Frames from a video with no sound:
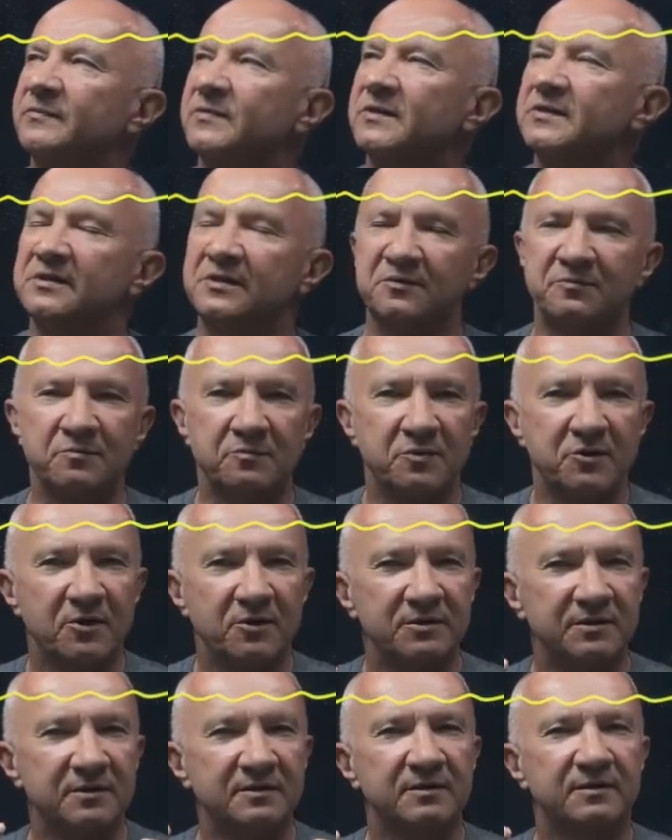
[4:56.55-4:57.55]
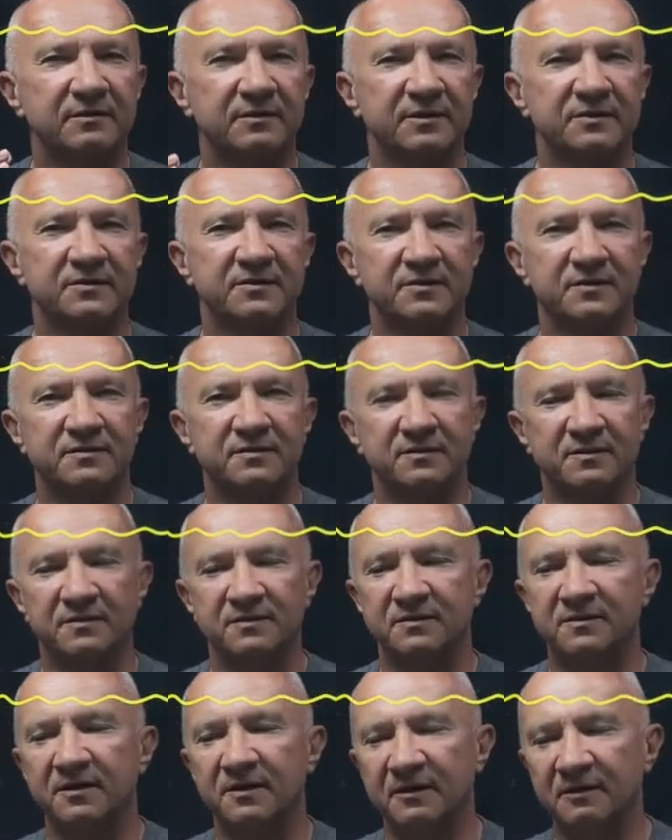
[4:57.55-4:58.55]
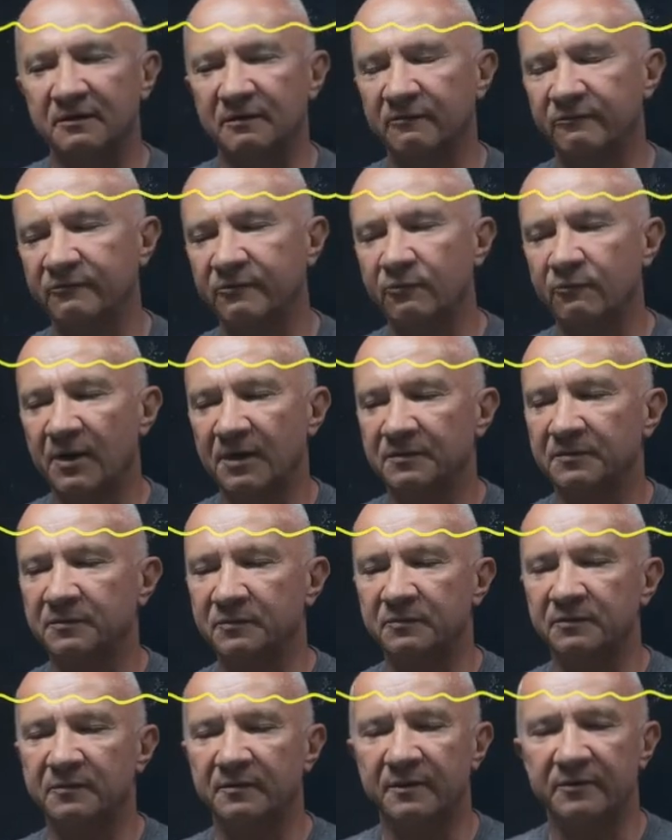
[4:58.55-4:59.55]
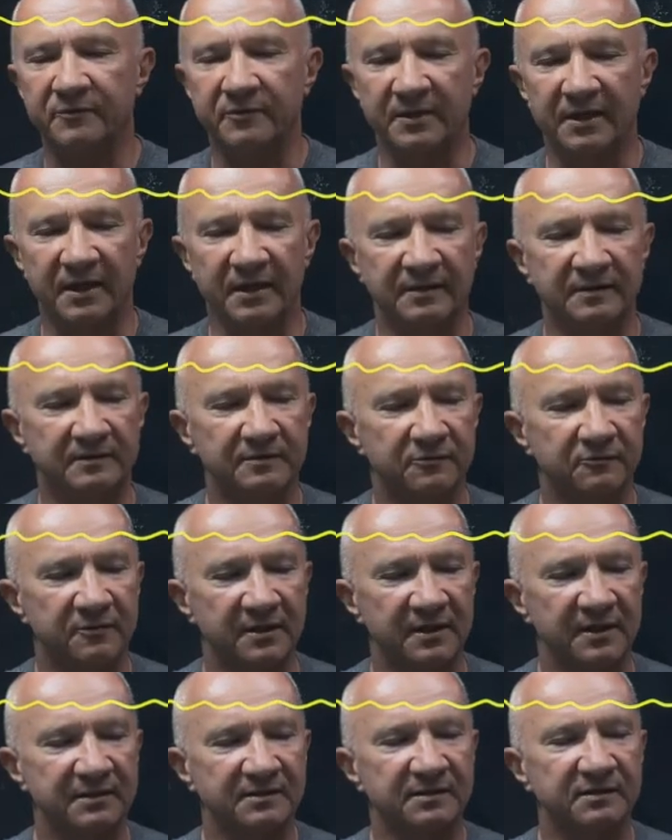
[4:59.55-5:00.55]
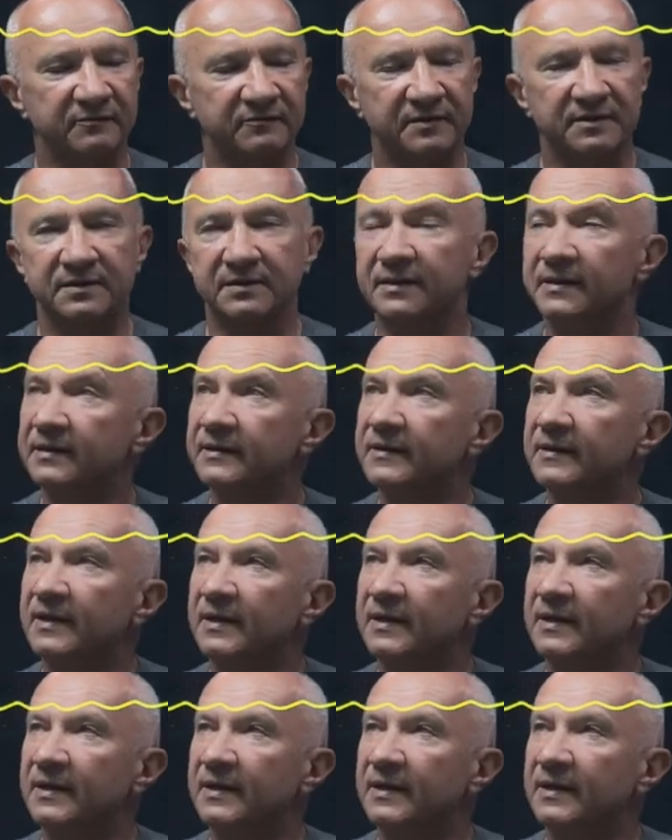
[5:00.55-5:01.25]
symbiotic coexistence here of quantum theory and relativity.